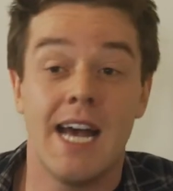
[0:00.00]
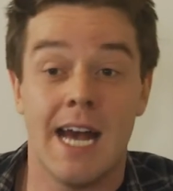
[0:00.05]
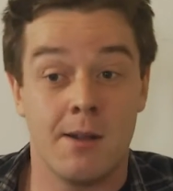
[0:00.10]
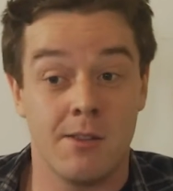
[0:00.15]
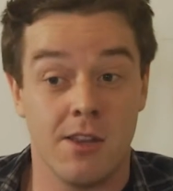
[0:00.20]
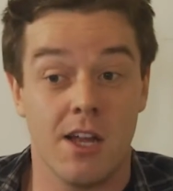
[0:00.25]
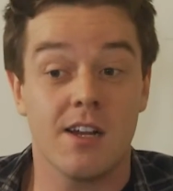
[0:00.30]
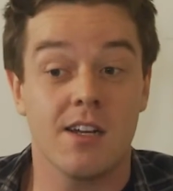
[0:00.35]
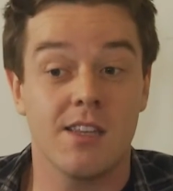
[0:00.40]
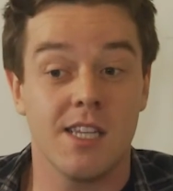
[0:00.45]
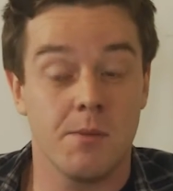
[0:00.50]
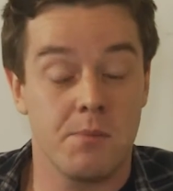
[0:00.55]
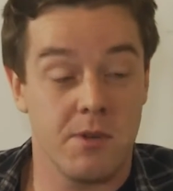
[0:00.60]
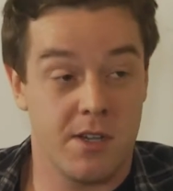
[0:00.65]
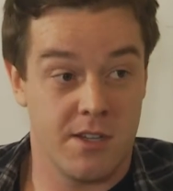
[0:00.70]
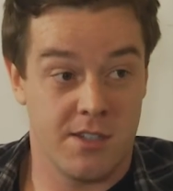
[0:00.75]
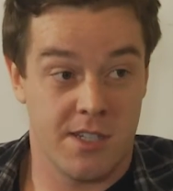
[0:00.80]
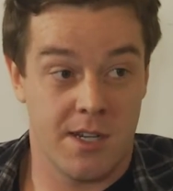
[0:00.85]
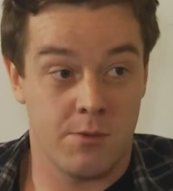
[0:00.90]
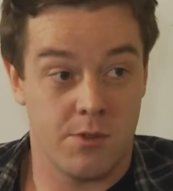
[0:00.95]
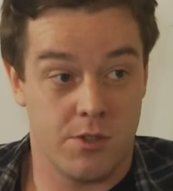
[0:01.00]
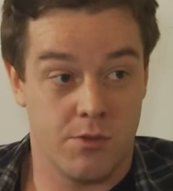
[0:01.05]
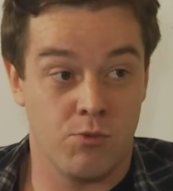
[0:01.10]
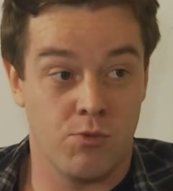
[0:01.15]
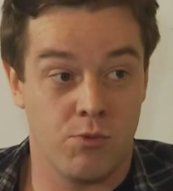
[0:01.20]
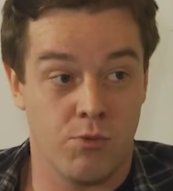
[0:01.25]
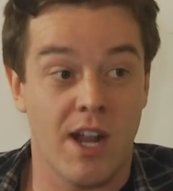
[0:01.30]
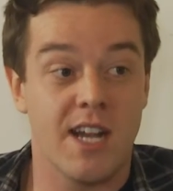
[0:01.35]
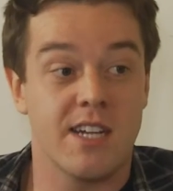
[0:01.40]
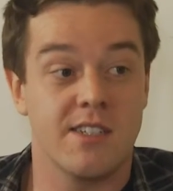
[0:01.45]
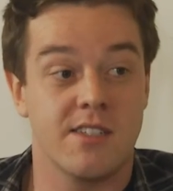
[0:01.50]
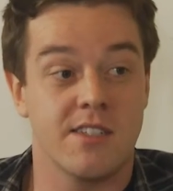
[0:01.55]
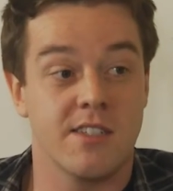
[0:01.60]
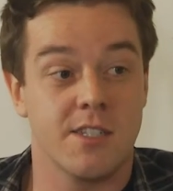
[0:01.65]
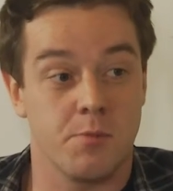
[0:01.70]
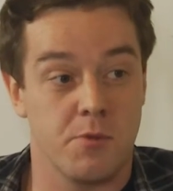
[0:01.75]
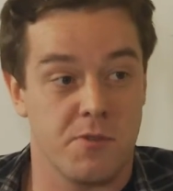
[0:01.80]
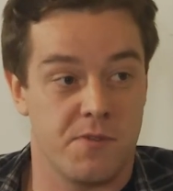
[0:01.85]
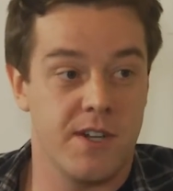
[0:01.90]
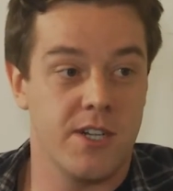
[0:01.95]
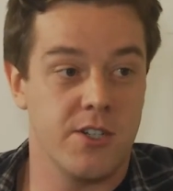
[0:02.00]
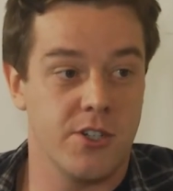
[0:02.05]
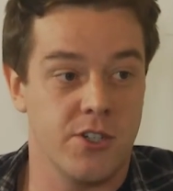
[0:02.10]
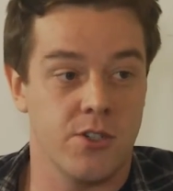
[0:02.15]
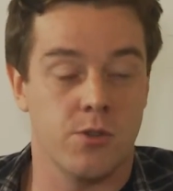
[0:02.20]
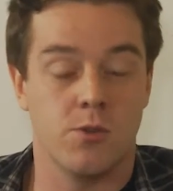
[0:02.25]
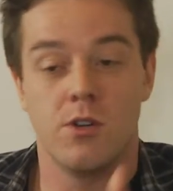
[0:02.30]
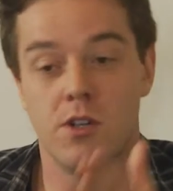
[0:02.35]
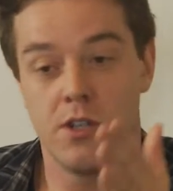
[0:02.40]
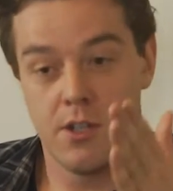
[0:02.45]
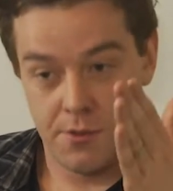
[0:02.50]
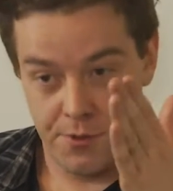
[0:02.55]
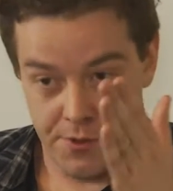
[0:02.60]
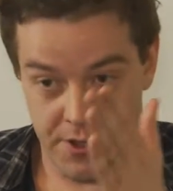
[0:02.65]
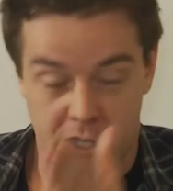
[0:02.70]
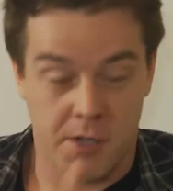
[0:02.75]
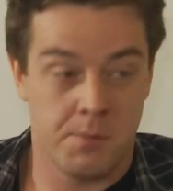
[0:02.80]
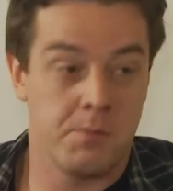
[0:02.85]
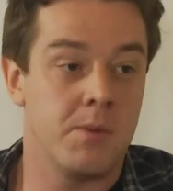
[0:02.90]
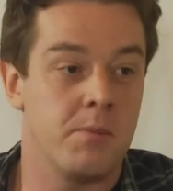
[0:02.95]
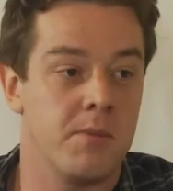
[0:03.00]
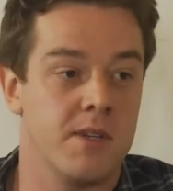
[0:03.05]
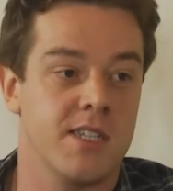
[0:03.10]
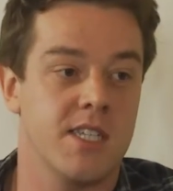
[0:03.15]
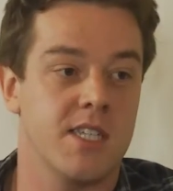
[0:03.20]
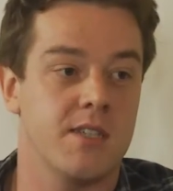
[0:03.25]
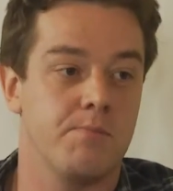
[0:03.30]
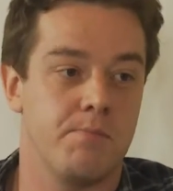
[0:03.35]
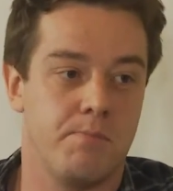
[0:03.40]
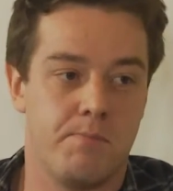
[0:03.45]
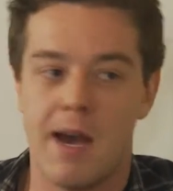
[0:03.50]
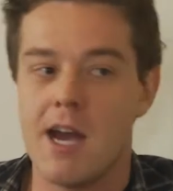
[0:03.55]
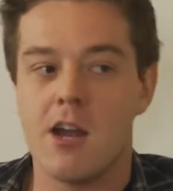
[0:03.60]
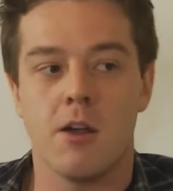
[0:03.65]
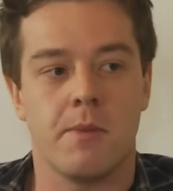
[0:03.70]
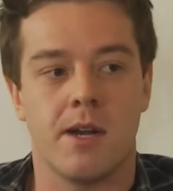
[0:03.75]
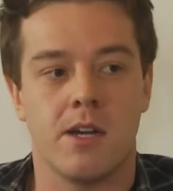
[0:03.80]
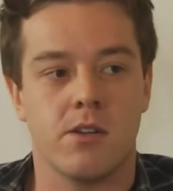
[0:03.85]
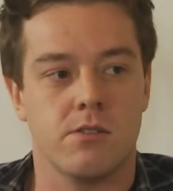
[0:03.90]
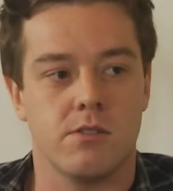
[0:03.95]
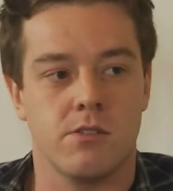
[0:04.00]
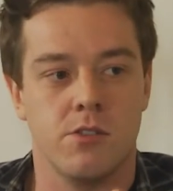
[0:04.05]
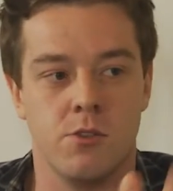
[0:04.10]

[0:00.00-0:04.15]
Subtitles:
And luckily, because I was raised as a professional, the commitment is paramount.